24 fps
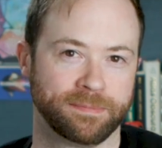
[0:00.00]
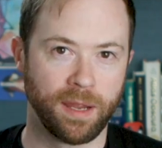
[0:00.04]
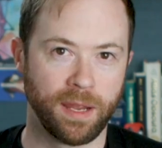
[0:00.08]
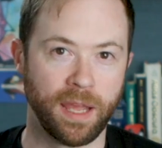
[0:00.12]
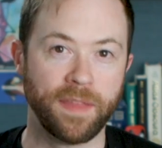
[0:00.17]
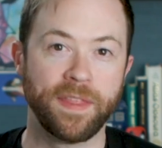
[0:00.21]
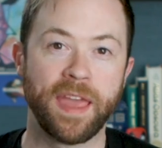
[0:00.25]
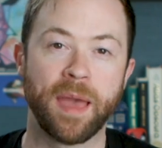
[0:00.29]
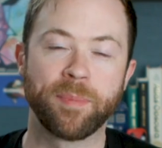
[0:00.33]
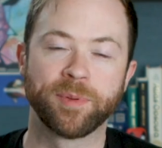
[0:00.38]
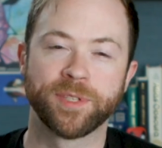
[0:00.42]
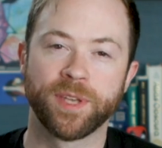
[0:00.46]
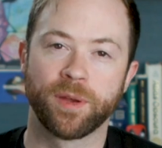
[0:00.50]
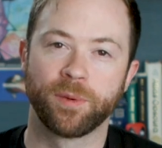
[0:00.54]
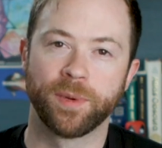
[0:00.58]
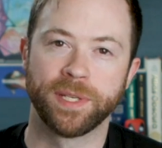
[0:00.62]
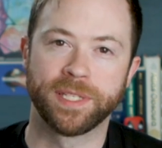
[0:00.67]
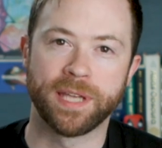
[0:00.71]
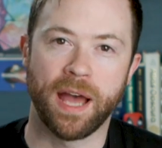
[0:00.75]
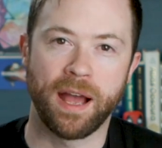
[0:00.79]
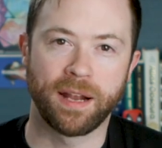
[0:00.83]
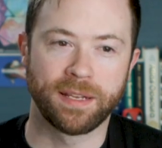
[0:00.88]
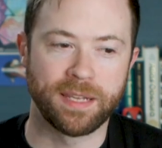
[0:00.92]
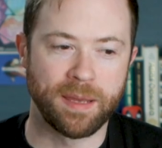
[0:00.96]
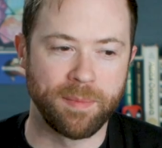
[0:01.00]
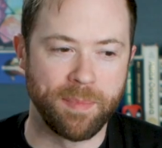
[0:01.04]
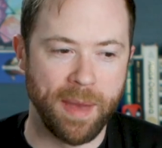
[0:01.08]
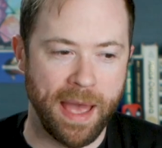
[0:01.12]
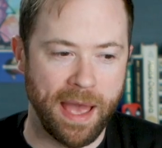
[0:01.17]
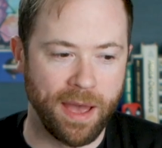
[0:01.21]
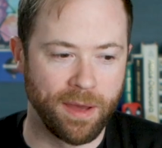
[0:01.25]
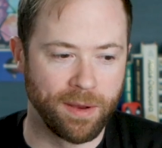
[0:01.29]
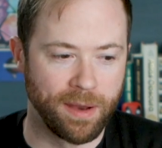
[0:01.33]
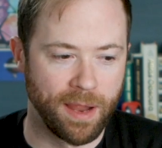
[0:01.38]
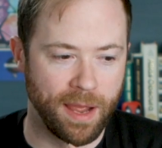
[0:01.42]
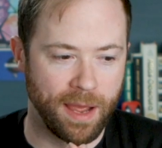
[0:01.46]
In the episode, we talked
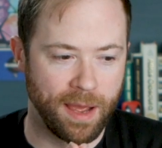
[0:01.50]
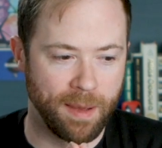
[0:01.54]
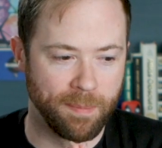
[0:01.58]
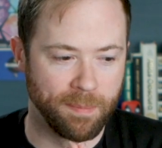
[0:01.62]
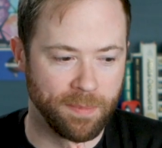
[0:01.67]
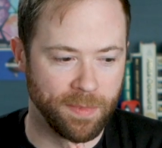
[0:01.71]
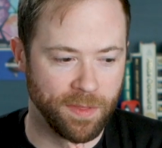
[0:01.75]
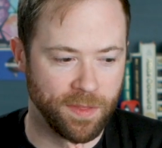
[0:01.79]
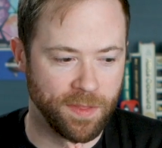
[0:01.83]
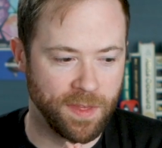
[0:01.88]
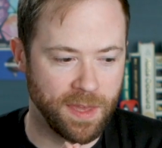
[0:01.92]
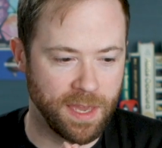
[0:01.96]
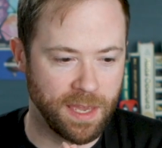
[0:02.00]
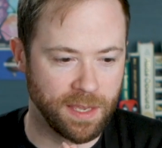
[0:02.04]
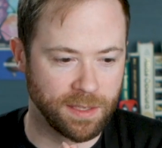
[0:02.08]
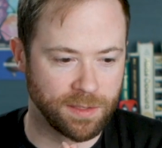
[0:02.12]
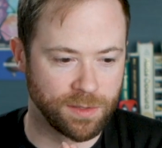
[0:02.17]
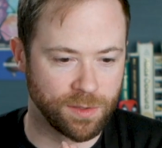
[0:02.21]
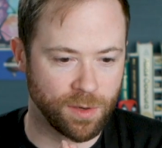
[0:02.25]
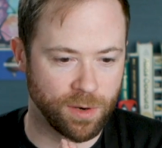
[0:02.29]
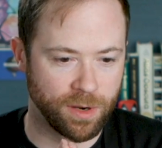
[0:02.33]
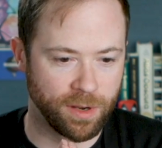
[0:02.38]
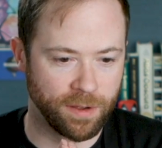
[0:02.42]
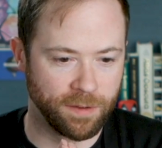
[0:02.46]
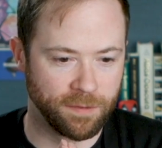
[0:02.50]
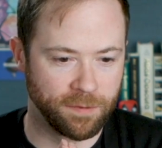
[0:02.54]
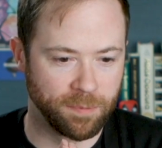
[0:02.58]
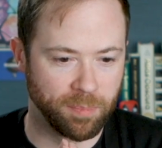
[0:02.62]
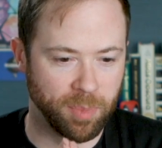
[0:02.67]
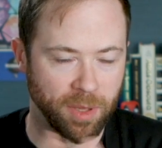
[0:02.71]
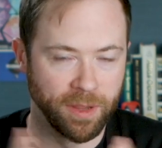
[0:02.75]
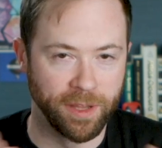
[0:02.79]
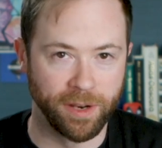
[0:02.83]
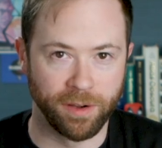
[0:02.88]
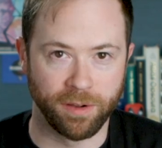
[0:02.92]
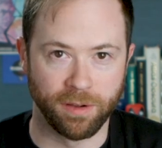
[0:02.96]
about um, the sort of
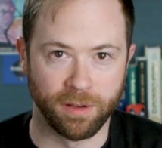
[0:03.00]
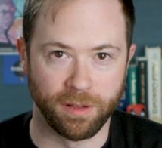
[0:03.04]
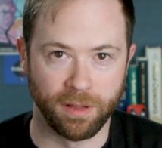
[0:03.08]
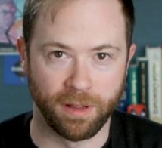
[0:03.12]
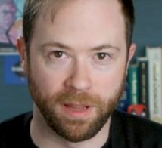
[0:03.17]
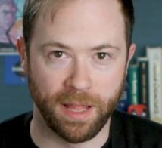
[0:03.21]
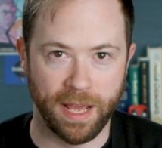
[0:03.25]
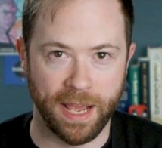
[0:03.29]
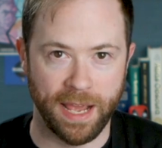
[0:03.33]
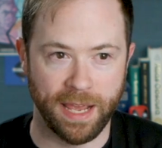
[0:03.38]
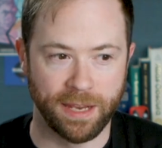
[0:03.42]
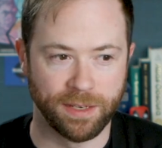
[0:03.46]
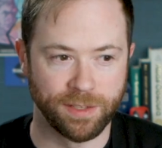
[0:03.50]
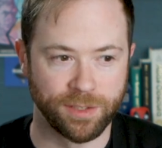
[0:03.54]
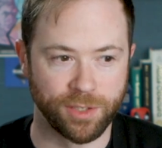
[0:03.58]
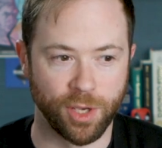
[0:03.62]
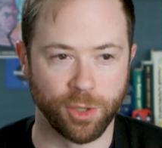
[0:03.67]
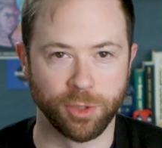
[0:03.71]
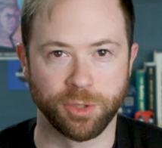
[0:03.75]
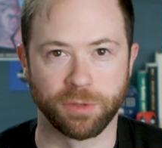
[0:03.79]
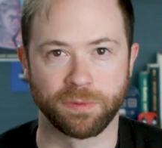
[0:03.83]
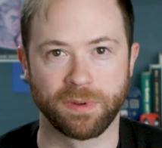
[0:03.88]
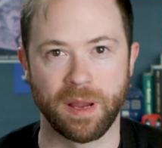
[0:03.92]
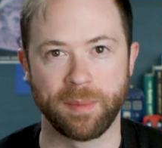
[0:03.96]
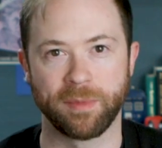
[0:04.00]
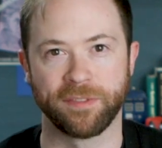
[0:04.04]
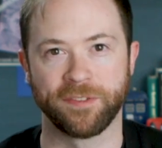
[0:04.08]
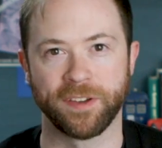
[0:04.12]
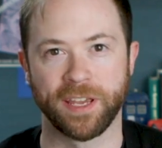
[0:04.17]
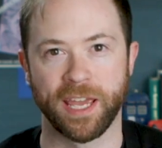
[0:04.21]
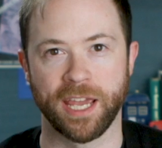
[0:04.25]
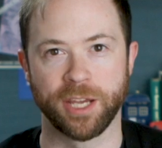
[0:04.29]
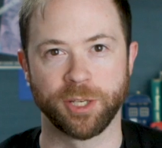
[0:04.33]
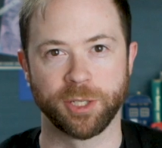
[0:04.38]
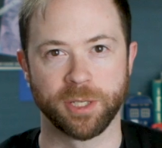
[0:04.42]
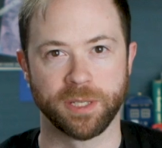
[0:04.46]
political and social
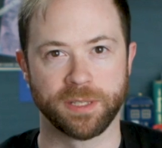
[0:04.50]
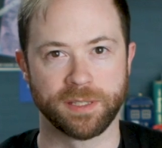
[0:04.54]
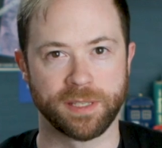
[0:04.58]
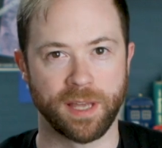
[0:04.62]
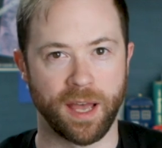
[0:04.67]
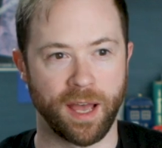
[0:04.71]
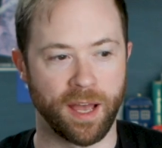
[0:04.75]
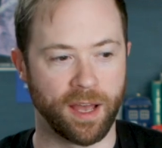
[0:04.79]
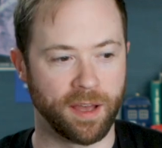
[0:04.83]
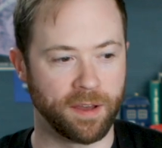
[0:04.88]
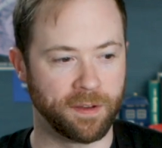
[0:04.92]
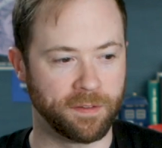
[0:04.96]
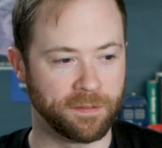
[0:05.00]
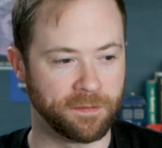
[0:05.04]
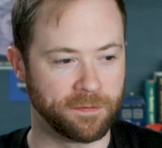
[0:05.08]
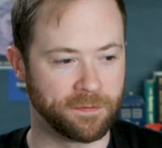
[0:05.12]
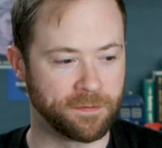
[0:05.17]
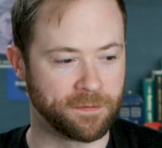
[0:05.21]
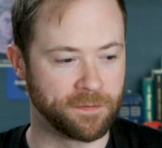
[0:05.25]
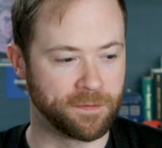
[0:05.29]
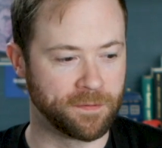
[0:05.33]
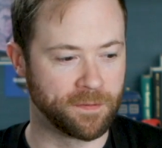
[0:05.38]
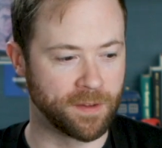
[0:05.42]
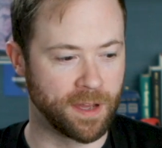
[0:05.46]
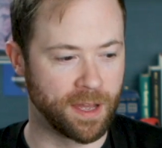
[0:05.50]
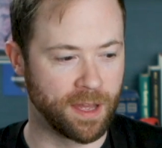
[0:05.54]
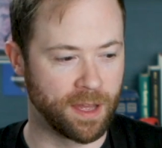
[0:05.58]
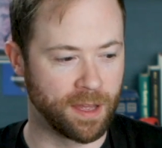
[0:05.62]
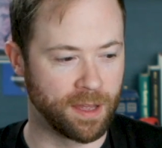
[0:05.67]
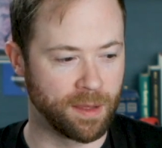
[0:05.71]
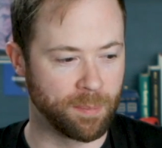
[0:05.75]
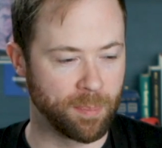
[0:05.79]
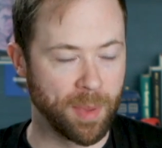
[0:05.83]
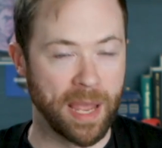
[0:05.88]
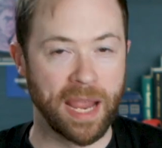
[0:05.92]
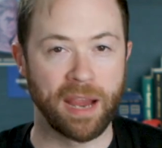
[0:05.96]
ramifications of
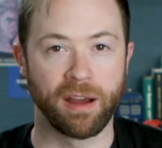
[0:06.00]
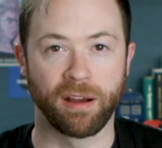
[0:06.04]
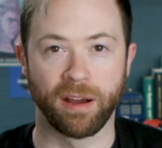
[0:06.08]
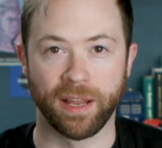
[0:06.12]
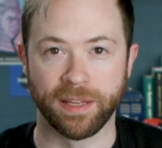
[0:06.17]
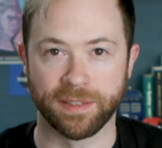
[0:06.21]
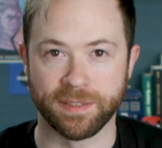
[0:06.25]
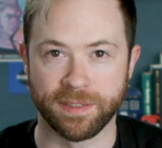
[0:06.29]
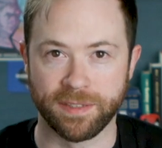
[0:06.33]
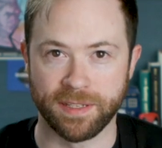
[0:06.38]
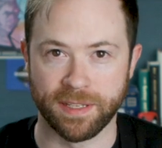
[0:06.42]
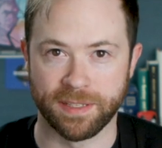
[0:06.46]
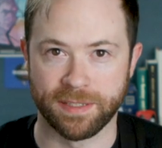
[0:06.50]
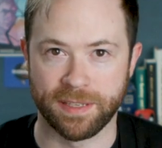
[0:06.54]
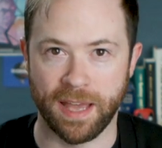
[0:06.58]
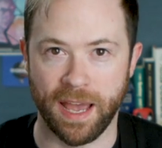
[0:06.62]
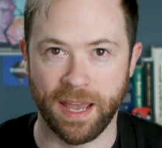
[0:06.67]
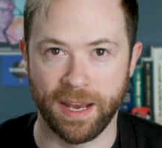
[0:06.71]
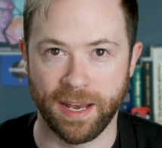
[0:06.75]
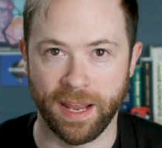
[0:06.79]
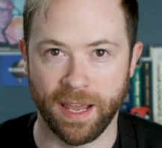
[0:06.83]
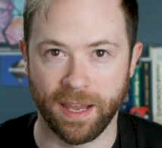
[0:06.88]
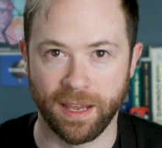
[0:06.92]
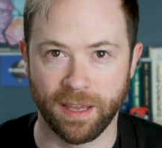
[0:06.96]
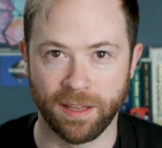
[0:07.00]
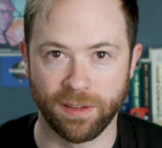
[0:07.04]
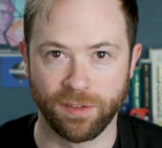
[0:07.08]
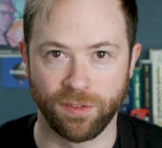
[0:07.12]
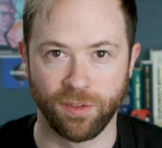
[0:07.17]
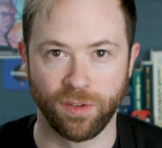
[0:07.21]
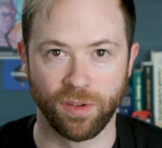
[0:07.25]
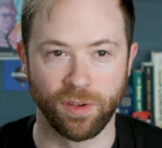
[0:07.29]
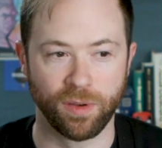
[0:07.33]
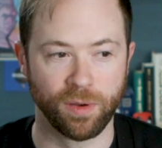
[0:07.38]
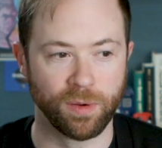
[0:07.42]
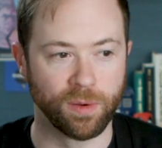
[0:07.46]
uh, parents deciding
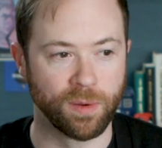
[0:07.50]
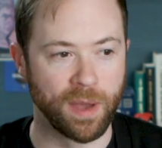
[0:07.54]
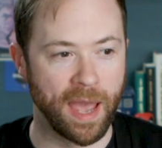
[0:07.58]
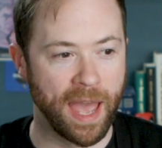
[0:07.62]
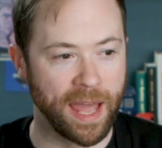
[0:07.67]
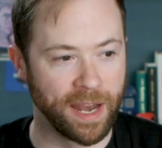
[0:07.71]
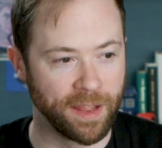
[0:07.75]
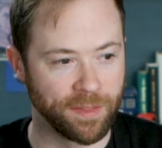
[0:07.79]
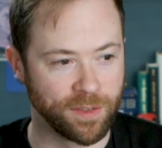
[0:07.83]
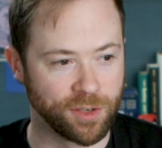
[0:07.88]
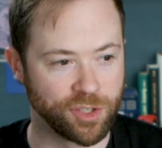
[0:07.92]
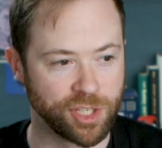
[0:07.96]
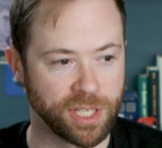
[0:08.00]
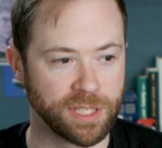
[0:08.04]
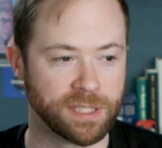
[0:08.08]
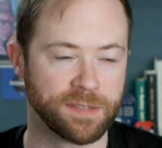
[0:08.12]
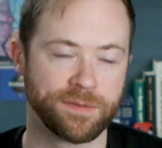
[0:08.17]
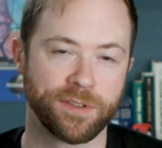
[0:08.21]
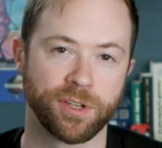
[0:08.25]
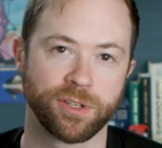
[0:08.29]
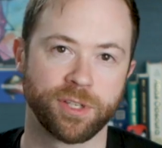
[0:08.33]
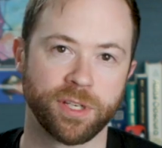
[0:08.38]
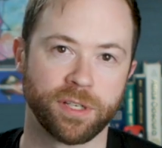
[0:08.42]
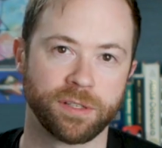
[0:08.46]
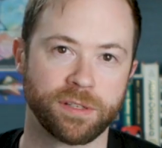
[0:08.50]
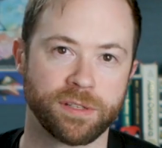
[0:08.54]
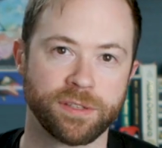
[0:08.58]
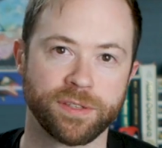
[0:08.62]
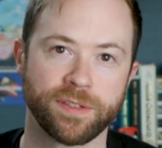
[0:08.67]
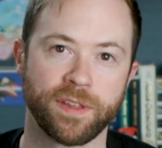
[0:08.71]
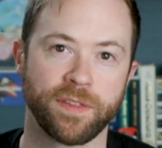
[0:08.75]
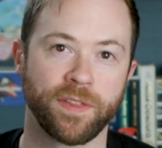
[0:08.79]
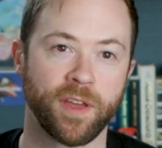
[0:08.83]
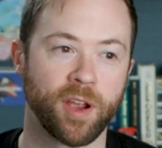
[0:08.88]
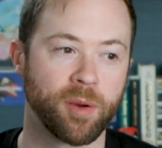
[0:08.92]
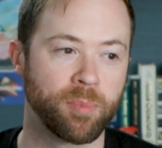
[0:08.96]
to edit the genes of their children
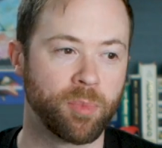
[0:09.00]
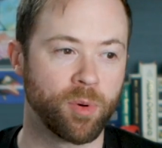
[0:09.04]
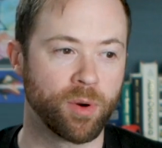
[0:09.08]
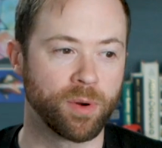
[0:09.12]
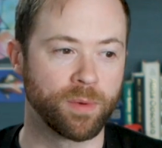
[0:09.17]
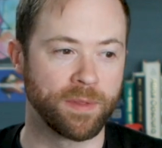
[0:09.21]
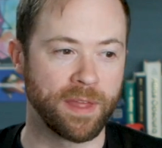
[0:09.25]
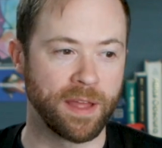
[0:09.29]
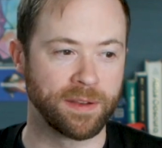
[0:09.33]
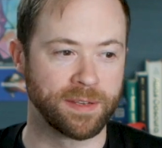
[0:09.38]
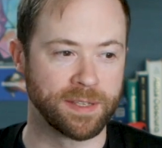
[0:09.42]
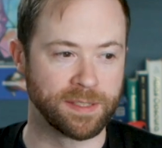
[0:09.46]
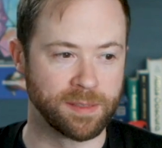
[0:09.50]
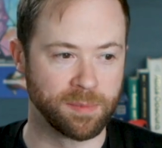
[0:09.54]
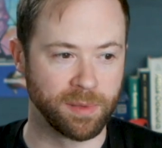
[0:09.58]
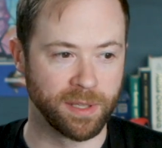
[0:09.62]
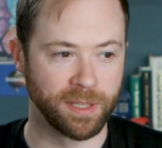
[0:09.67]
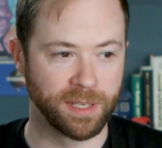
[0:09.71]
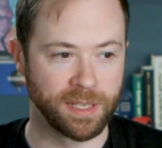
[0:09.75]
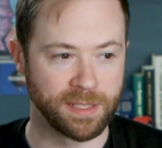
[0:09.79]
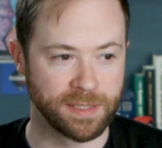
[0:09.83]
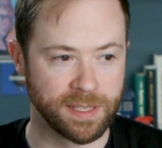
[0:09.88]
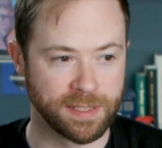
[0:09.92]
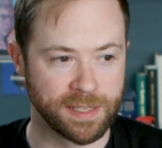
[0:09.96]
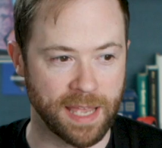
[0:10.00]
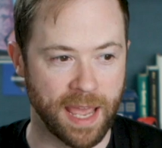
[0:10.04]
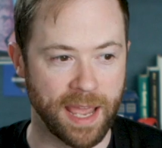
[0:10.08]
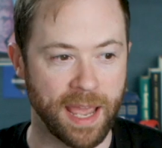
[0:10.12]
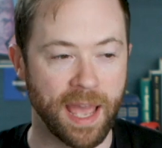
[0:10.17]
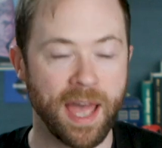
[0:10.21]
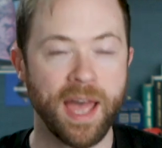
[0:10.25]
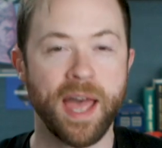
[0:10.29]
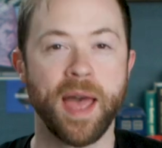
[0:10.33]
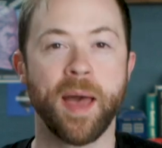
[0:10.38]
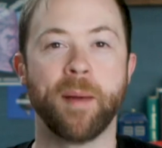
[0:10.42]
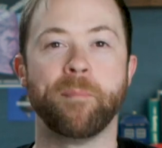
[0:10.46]
so that they are born without disabilities is a
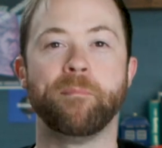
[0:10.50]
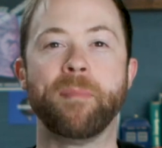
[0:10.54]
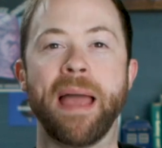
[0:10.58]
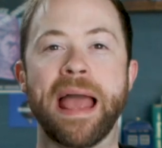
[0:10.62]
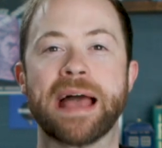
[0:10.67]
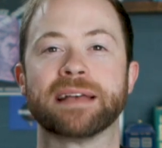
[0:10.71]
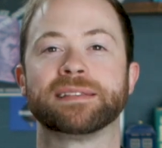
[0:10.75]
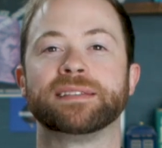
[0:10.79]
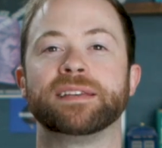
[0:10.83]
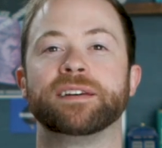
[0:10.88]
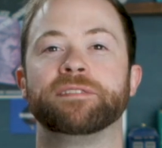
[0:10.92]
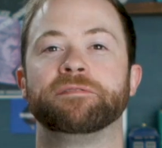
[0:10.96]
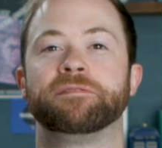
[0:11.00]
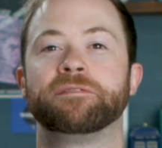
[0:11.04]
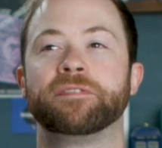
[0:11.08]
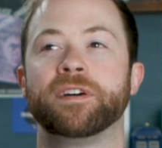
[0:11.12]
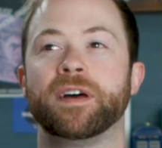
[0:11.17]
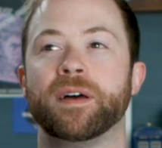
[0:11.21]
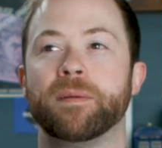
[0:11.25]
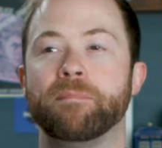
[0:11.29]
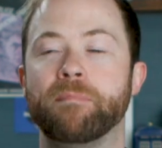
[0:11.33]
massive,